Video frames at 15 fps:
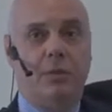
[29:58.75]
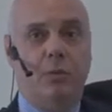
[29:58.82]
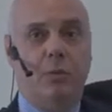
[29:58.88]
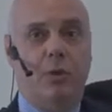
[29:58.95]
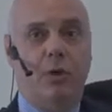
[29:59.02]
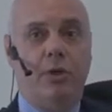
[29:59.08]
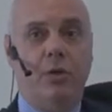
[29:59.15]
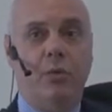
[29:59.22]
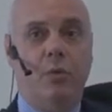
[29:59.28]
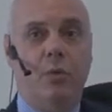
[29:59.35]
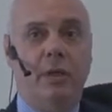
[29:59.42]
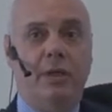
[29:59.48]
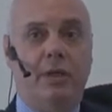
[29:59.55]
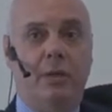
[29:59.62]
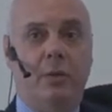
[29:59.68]
working
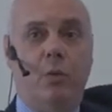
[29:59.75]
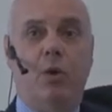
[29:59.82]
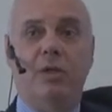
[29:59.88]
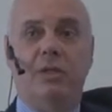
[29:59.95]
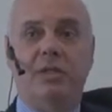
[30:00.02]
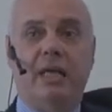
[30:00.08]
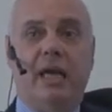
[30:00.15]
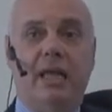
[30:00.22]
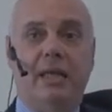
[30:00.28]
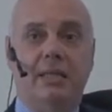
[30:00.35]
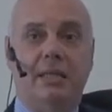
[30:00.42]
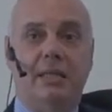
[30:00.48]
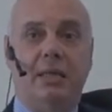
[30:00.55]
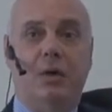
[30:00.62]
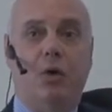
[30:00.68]
with the
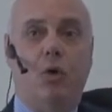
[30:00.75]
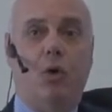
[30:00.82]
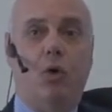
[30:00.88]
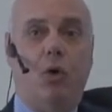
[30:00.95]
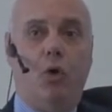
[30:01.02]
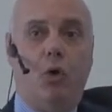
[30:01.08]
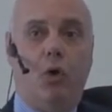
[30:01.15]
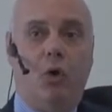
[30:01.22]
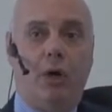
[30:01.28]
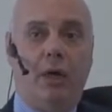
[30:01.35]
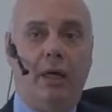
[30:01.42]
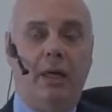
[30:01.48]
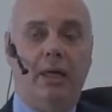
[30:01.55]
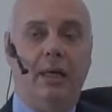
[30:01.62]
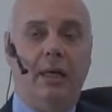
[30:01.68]
wholesales
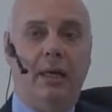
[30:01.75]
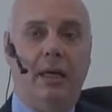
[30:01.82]
or